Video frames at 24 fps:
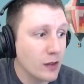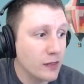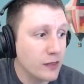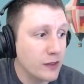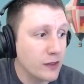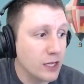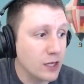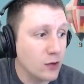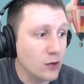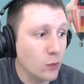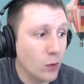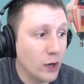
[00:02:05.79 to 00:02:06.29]

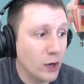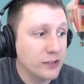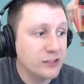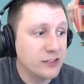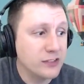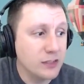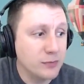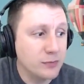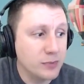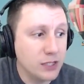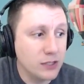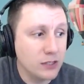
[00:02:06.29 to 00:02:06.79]
the one
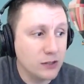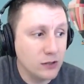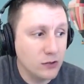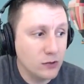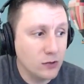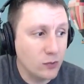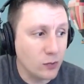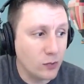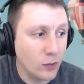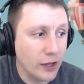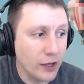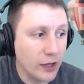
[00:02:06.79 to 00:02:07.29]

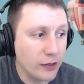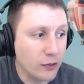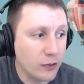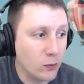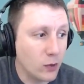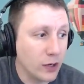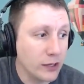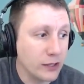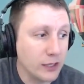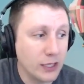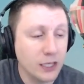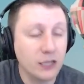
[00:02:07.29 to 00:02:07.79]
CPU
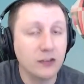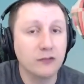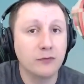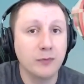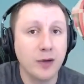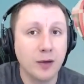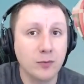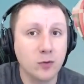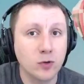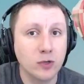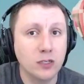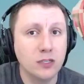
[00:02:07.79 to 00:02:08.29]
with 1 gig
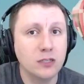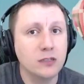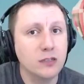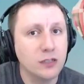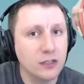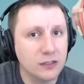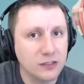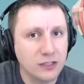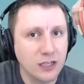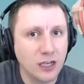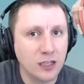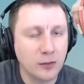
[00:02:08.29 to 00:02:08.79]
of memory
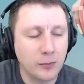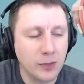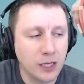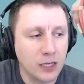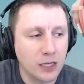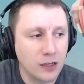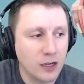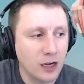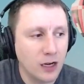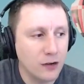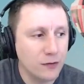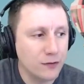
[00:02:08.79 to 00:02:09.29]
is going to
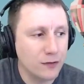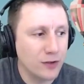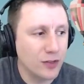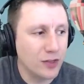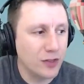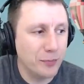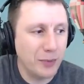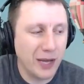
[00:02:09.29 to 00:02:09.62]
be enough.